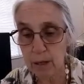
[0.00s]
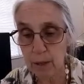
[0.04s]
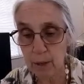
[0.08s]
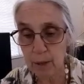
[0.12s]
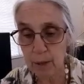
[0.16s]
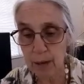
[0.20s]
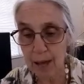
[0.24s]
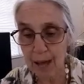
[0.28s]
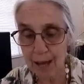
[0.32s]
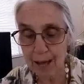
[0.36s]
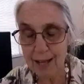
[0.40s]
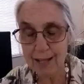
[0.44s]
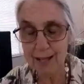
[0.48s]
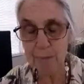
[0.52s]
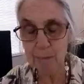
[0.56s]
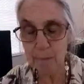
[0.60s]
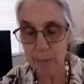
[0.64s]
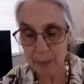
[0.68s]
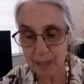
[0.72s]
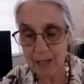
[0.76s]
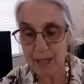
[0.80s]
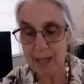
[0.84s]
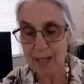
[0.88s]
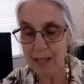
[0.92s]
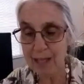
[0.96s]
has
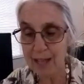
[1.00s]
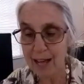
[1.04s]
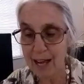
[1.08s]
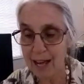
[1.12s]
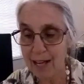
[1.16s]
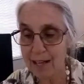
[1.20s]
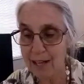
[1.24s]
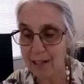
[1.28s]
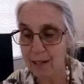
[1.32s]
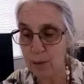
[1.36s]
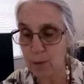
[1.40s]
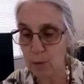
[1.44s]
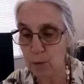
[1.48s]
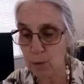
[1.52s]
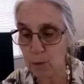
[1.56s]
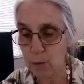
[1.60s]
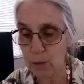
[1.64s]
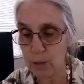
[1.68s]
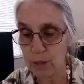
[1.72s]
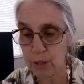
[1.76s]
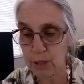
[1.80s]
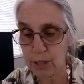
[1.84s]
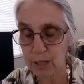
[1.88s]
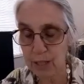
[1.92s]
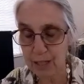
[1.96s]
been an
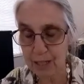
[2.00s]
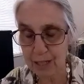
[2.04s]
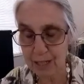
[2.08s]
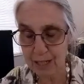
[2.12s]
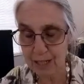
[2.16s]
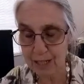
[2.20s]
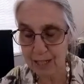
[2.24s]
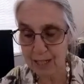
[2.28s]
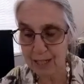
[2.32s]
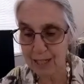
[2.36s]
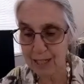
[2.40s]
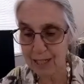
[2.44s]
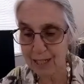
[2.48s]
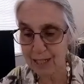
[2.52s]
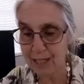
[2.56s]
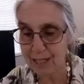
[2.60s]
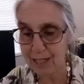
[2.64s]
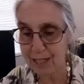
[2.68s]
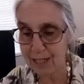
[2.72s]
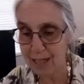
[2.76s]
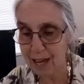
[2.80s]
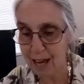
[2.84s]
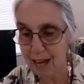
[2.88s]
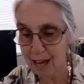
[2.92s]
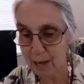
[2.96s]
inordinate in
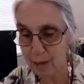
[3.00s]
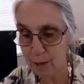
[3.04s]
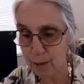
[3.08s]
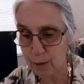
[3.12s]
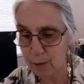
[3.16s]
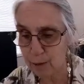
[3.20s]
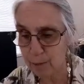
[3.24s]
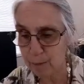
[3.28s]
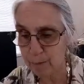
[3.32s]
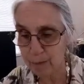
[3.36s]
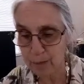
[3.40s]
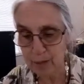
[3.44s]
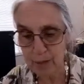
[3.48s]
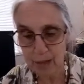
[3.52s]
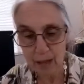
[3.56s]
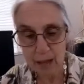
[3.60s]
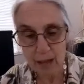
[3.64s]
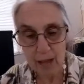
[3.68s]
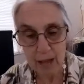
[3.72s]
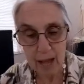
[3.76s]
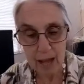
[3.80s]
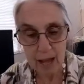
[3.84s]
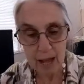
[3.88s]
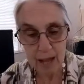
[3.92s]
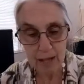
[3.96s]
scale,
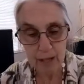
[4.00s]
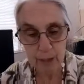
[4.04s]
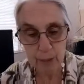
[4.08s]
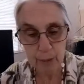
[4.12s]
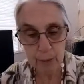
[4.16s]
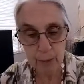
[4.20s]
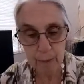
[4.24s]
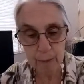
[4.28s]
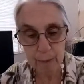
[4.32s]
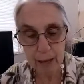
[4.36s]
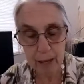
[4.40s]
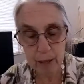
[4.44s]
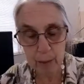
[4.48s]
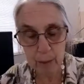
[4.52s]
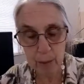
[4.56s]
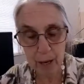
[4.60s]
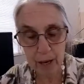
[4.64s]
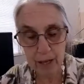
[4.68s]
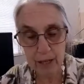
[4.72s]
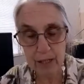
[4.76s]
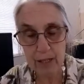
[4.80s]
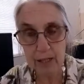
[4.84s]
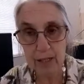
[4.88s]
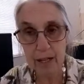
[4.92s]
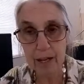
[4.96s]
and we may
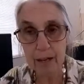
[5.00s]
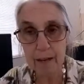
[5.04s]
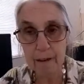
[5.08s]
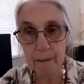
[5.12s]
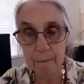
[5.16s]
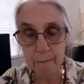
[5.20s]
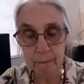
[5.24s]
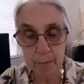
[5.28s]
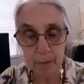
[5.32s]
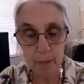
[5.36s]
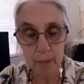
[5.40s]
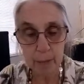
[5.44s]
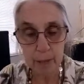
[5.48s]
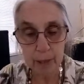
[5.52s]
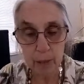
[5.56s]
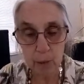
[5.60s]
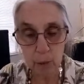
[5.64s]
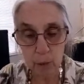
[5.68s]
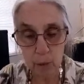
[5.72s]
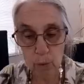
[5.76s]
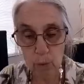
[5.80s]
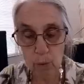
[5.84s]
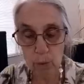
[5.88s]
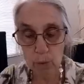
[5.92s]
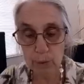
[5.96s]
wonder where
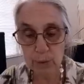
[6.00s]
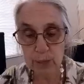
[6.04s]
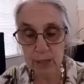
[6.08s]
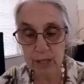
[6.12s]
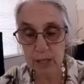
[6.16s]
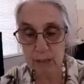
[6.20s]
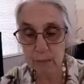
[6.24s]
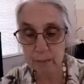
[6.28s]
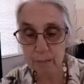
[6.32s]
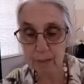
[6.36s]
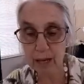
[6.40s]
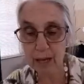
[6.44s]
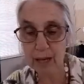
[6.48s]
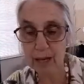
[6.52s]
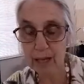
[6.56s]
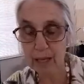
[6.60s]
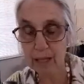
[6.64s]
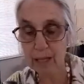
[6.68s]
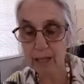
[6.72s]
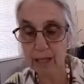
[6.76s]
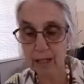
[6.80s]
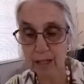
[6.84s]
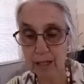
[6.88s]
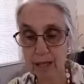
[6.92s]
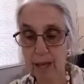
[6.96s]
all this money
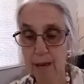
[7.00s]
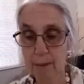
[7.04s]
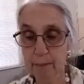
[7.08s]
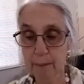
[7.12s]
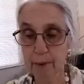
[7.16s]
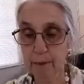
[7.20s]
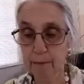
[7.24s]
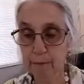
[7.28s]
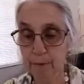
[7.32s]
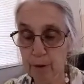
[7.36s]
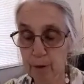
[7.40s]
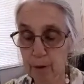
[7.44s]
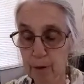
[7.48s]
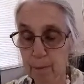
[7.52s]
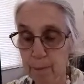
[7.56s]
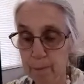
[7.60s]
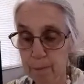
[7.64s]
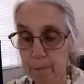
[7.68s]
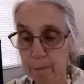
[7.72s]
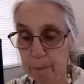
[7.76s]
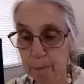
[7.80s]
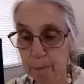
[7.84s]
is coming from.